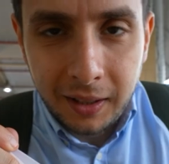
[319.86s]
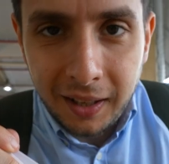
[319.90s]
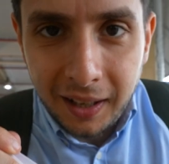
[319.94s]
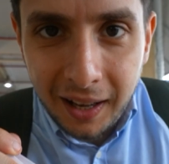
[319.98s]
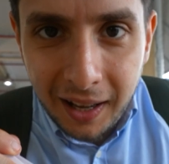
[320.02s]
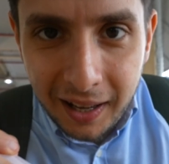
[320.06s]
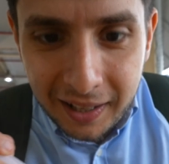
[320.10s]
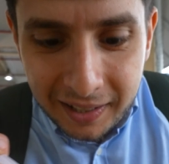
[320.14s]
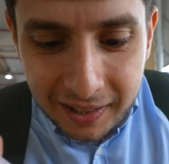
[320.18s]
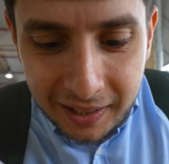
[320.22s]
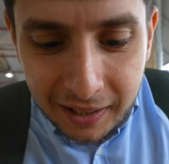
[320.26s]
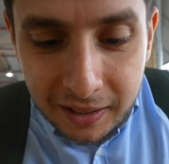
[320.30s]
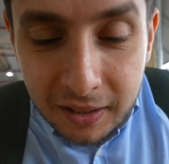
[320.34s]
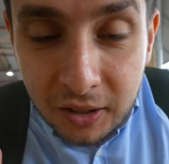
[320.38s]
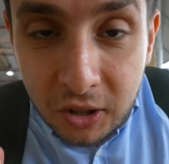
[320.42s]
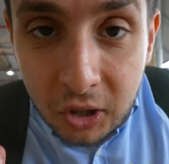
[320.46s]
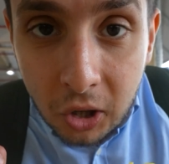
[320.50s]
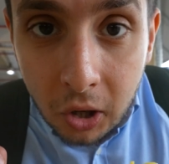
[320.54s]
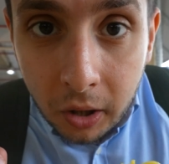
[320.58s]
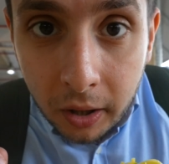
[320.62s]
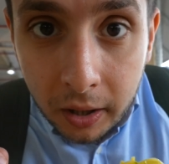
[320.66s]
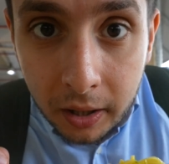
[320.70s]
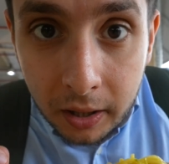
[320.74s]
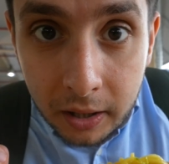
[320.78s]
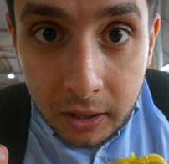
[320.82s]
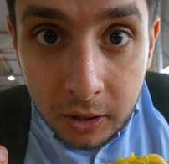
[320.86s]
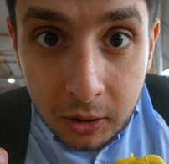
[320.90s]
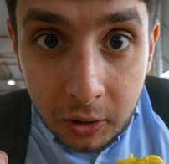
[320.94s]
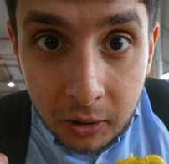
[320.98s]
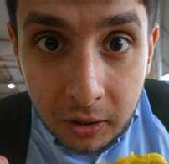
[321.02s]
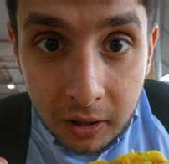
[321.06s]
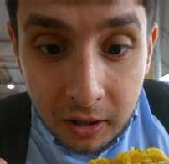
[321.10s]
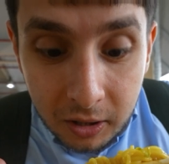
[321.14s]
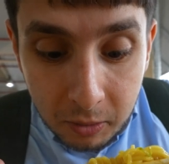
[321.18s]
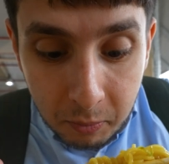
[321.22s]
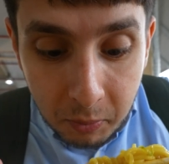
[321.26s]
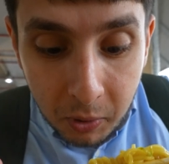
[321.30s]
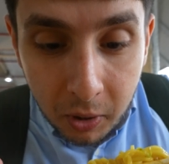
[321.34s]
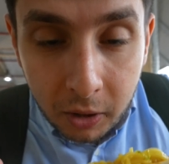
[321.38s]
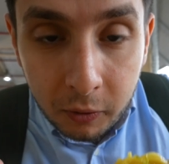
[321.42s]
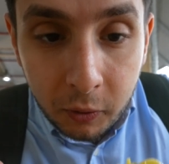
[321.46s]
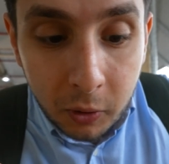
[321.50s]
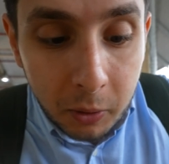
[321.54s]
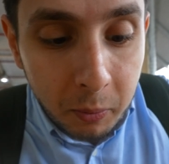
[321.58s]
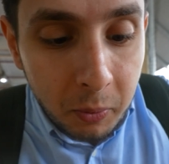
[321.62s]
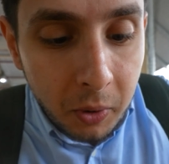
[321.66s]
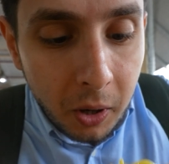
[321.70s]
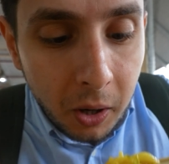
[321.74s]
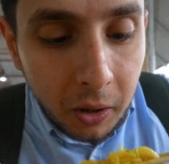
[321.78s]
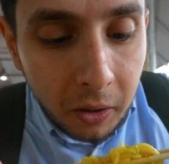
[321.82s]
Nice and soak it into this beautiful
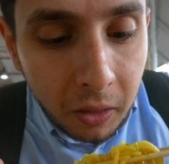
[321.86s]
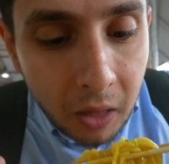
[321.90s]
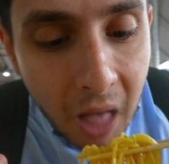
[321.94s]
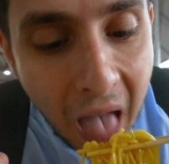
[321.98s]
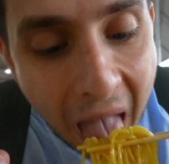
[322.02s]
broth.